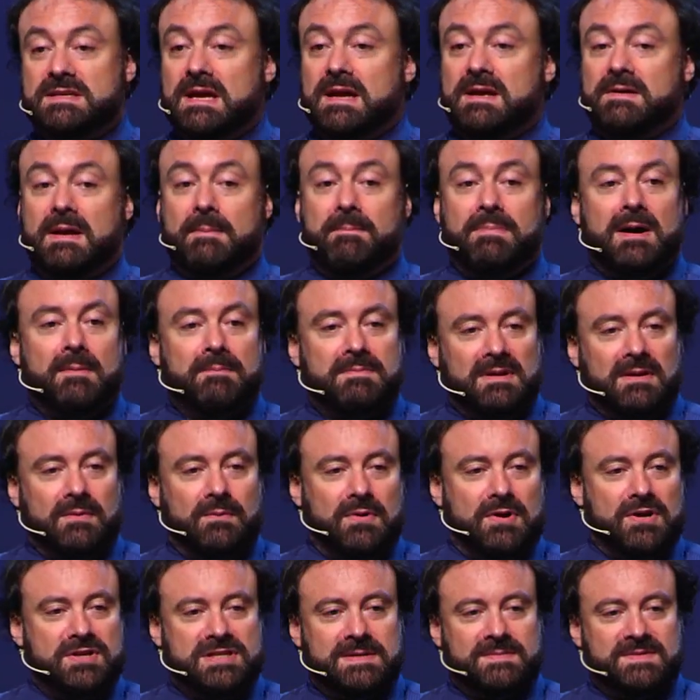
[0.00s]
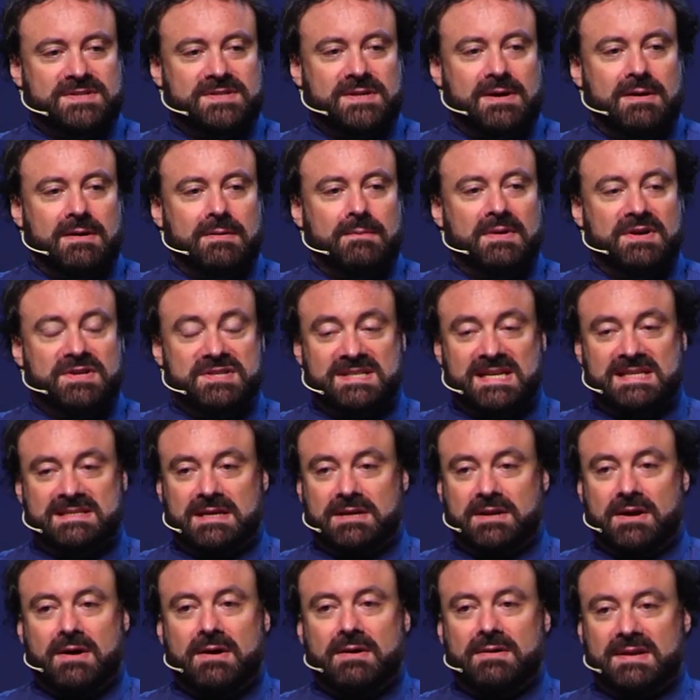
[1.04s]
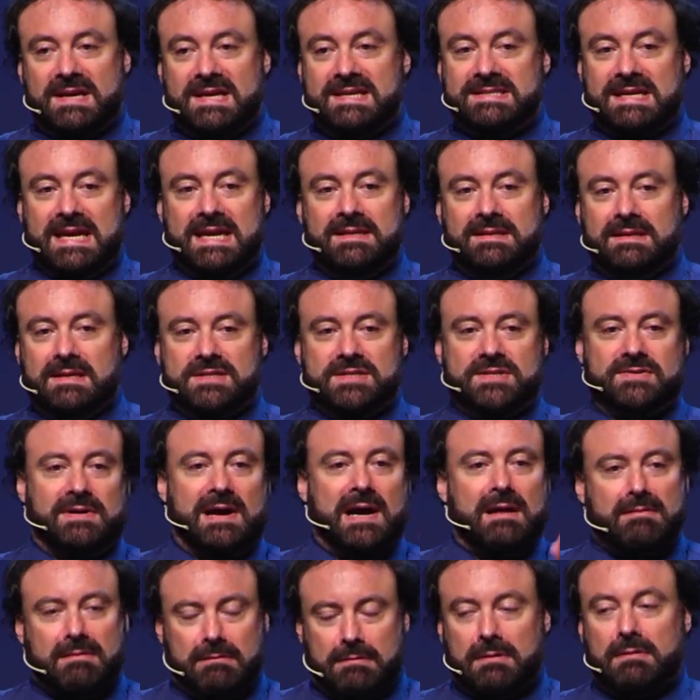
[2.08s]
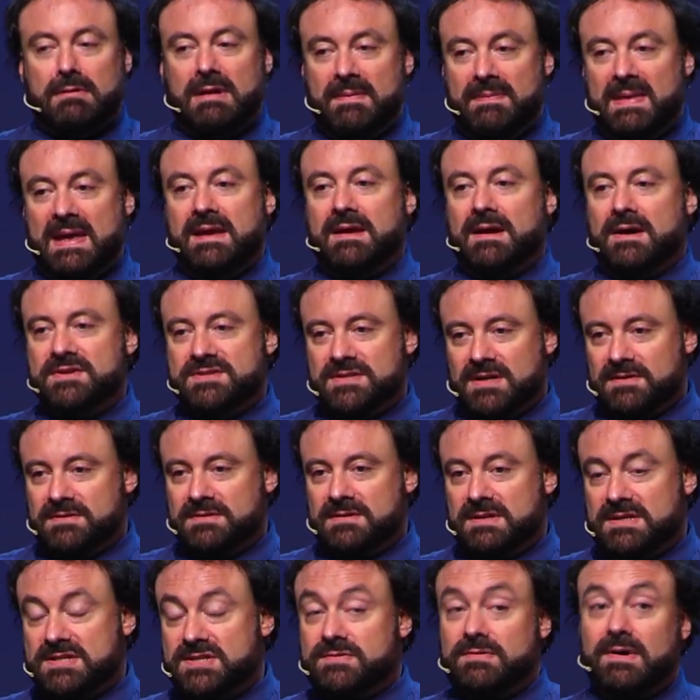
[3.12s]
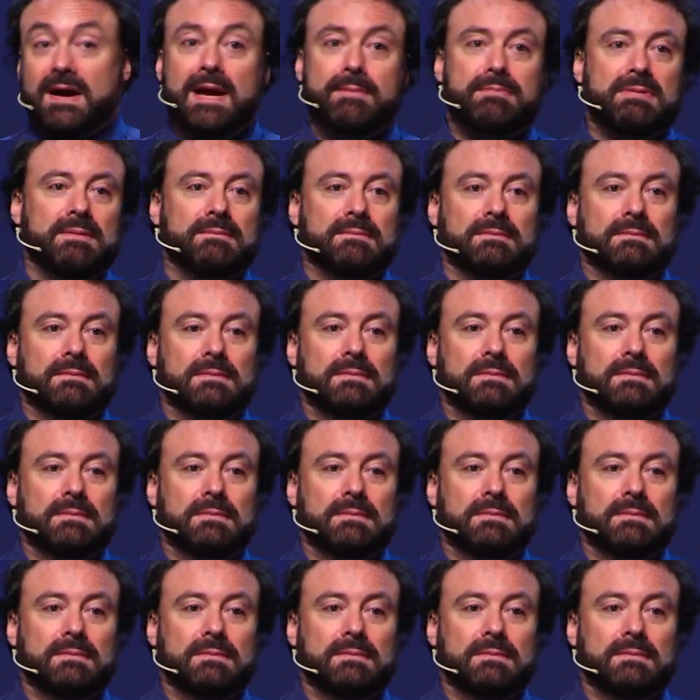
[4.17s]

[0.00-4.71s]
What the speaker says: a popular worship song which says a God is indescribable and then goes on to describe him.